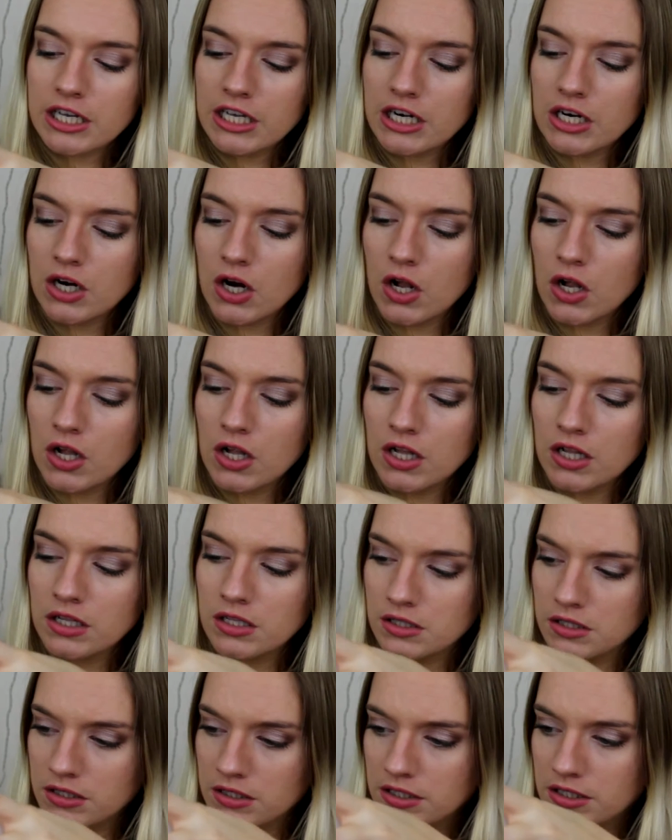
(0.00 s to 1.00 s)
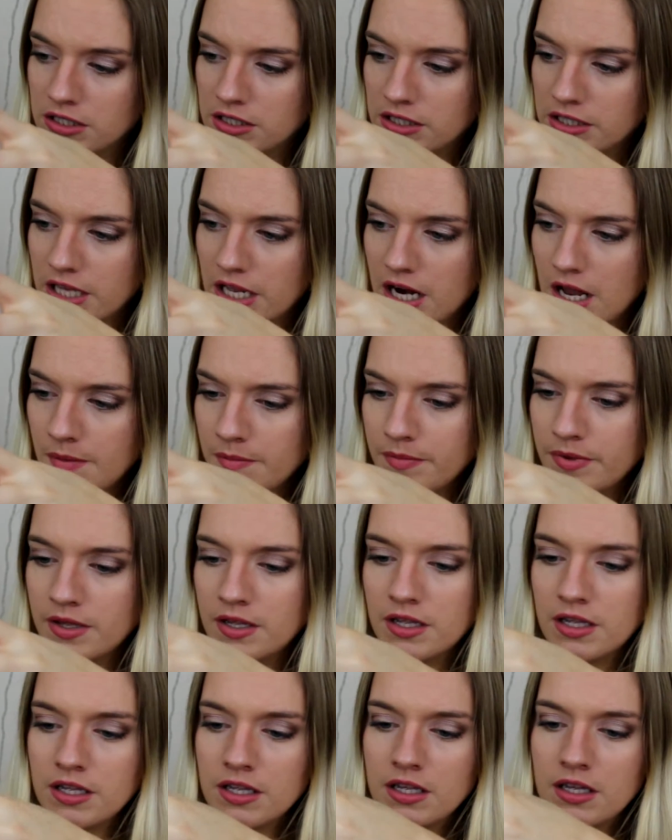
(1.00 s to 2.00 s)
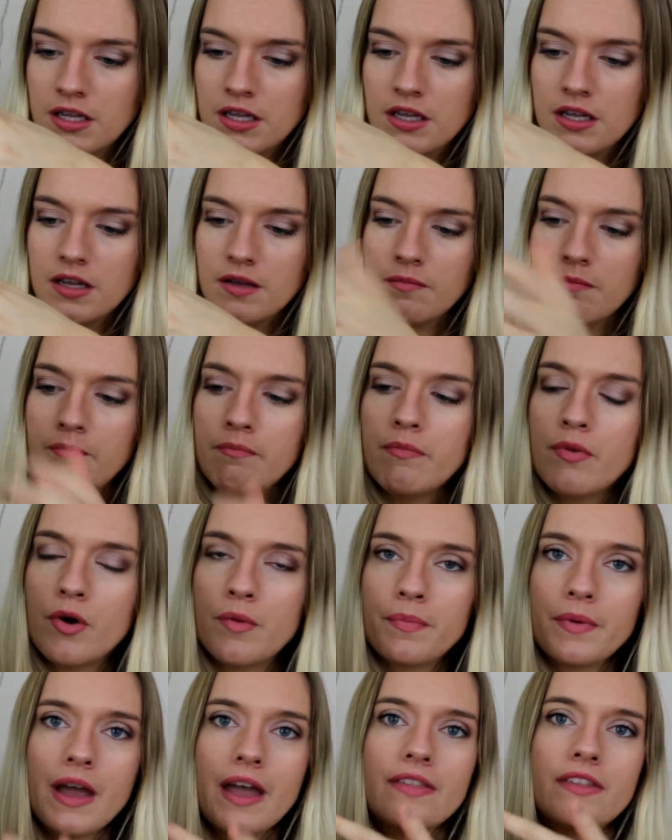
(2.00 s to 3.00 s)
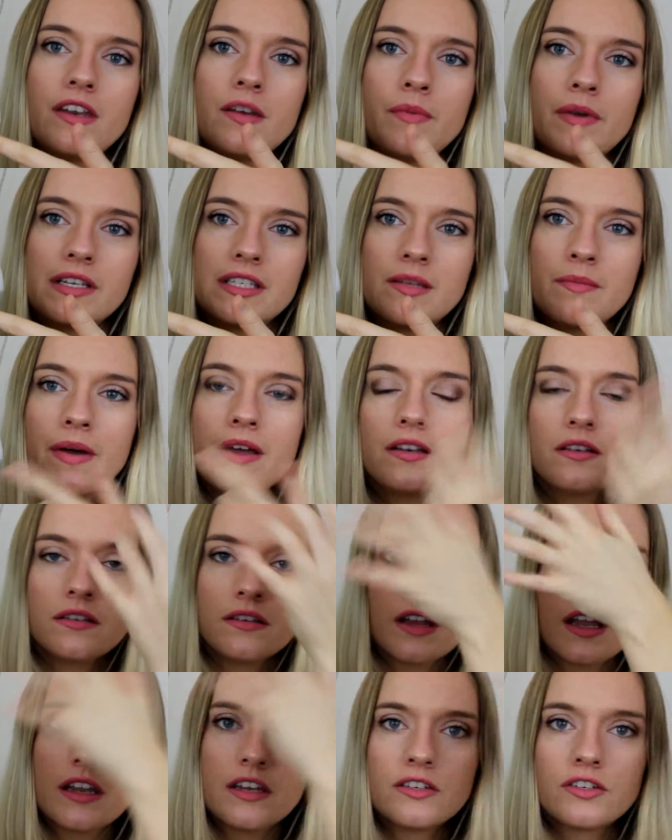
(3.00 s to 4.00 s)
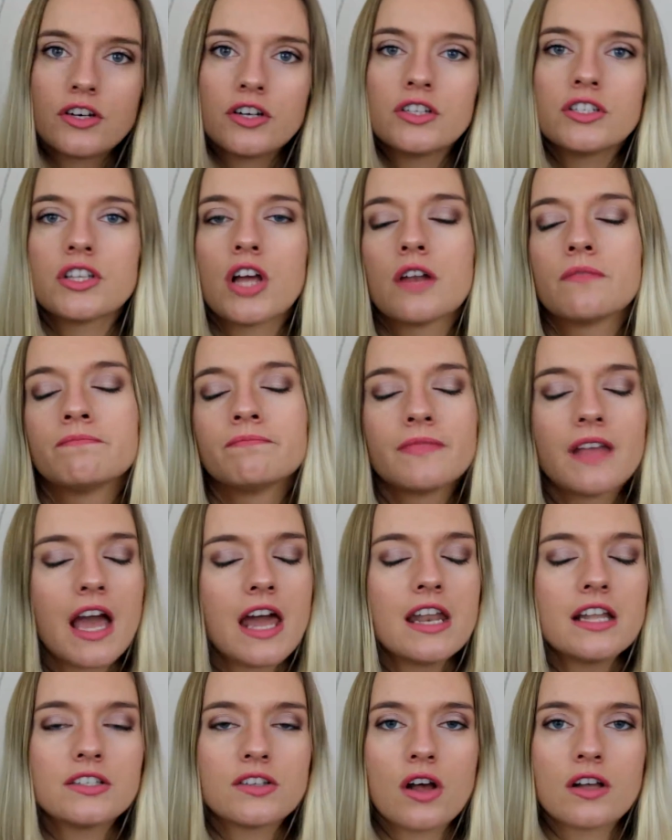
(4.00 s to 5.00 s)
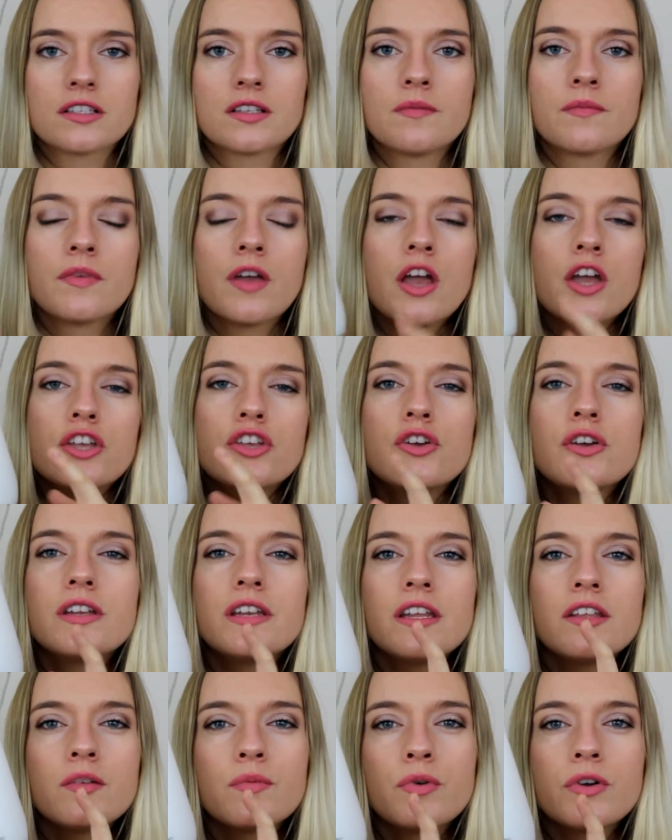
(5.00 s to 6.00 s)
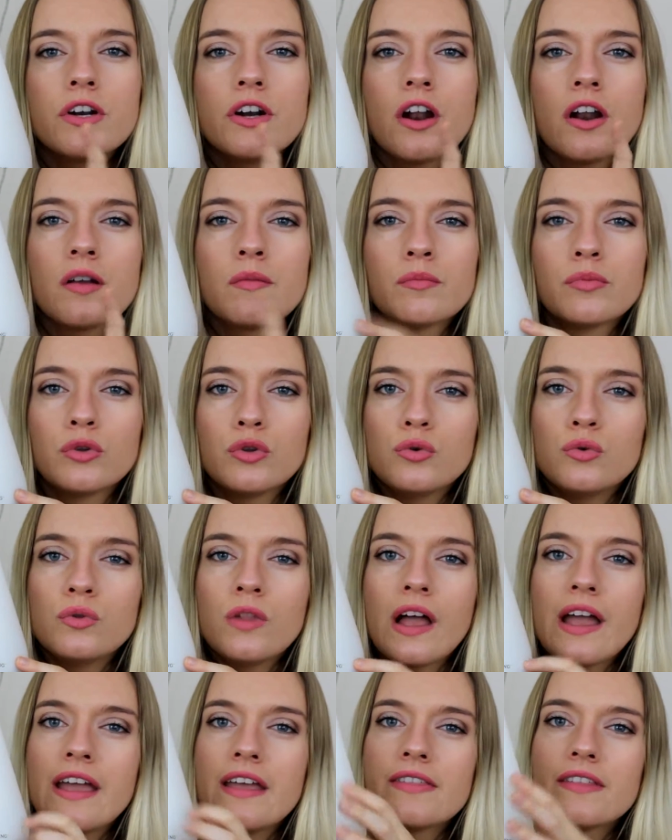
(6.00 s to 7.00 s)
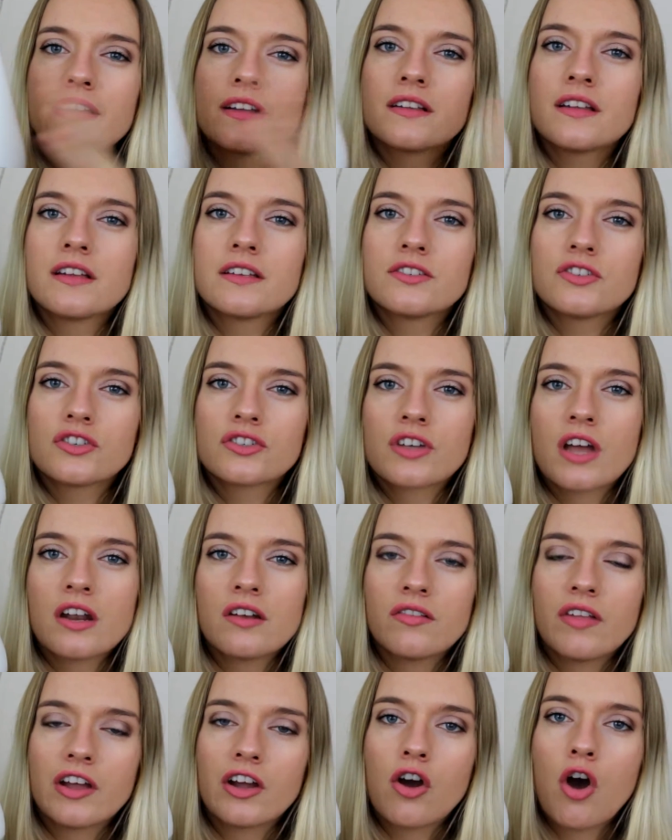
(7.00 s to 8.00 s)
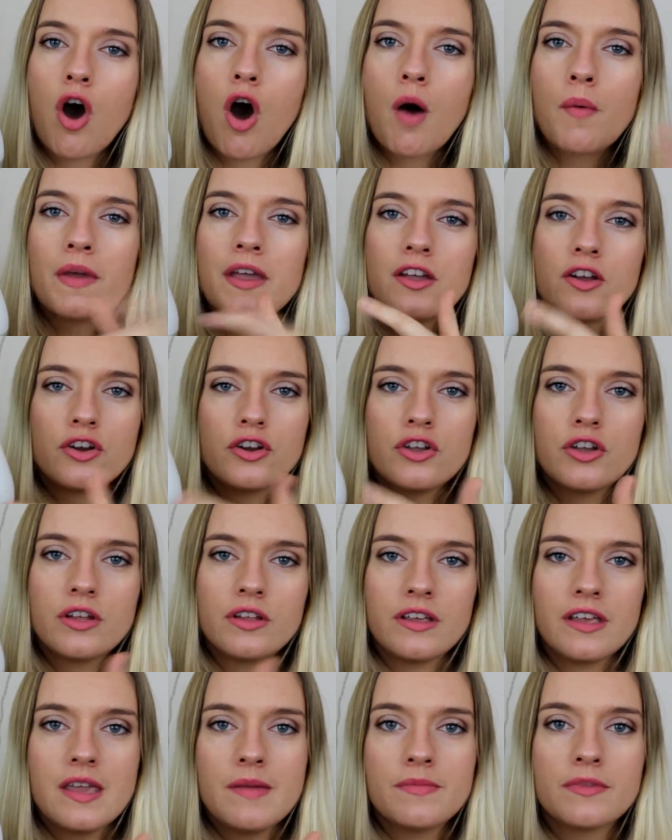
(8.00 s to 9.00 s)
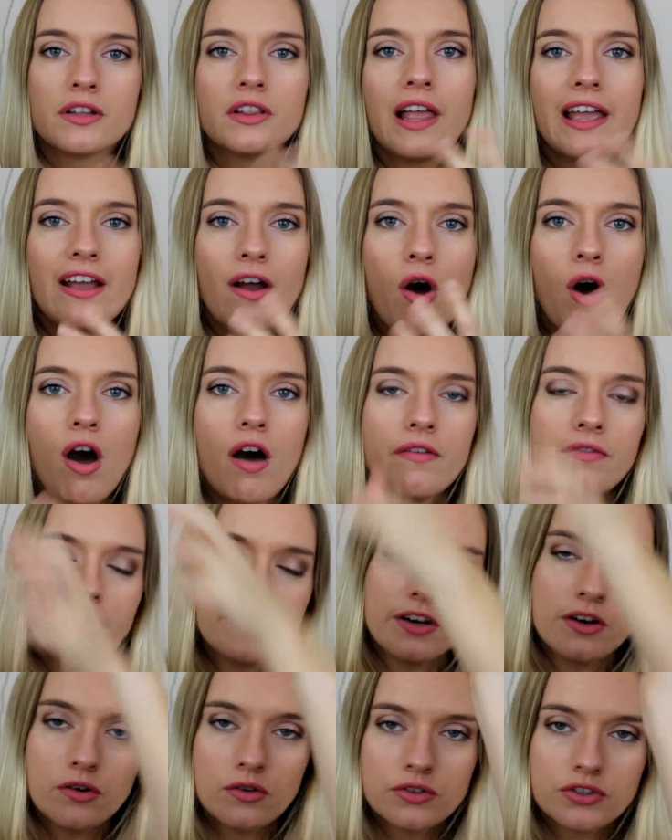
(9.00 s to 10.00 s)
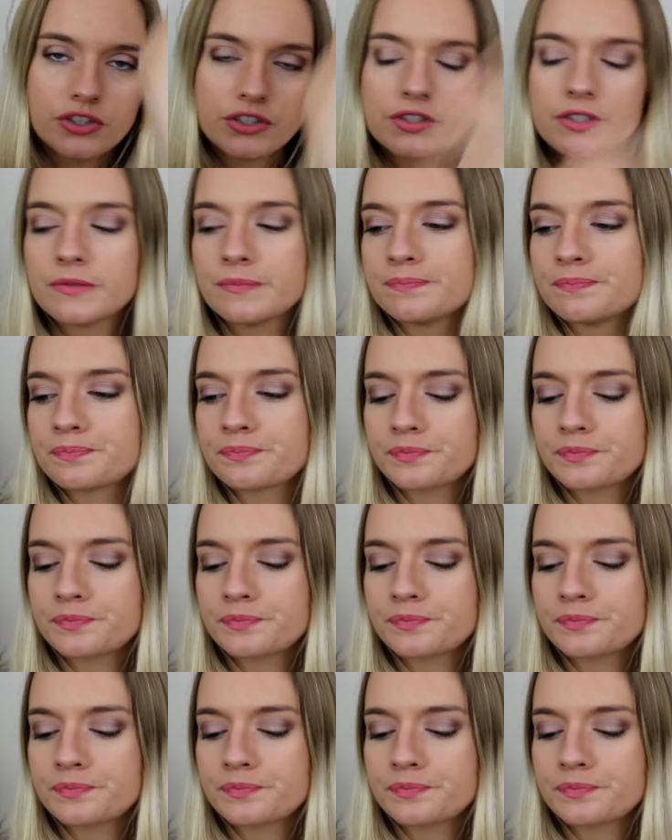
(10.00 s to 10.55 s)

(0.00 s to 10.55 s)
get it all set up, boop, and then you press the button and it turns on, and it's awesome. You can either put it on a blue light that is just kind of like calming, or you can keep the light off and it'll just